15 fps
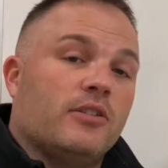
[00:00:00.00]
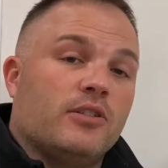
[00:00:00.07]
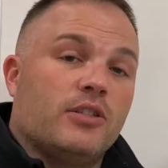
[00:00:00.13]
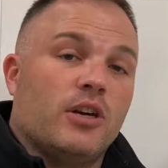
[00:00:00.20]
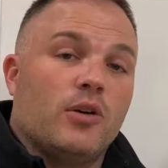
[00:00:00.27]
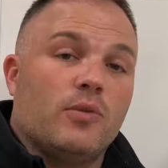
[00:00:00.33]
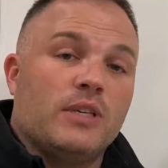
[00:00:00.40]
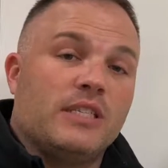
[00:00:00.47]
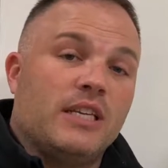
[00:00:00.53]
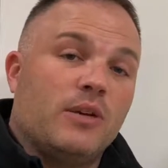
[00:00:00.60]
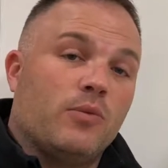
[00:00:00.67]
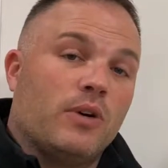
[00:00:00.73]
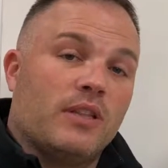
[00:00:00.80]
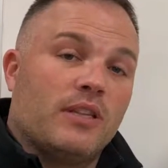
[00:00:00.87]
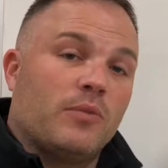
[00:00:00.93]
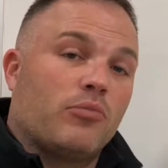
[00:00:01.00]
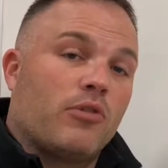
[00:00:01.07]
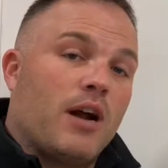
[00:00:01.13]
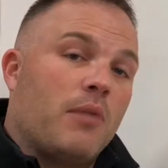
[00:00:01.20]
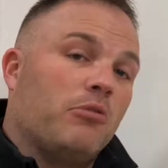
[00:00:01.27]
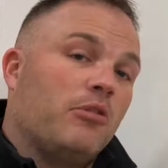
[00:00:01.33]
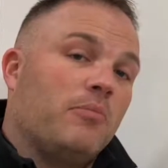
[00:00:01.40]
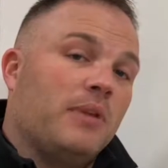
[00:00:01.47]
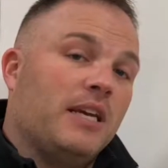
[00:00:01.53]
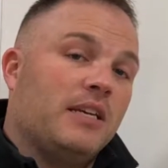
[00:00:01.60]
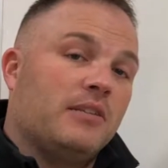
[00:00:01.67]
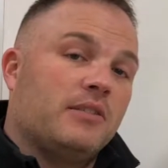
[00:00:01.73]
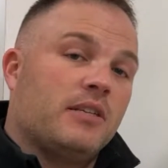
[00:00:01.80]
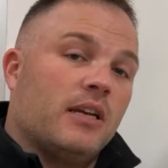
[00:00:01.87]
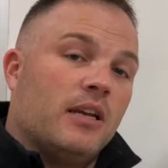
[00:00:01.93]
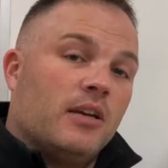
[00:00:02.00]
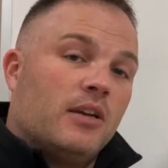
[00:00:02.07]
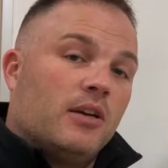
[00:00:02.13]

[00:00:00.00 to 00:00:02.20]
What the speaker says: So we see what the problem is,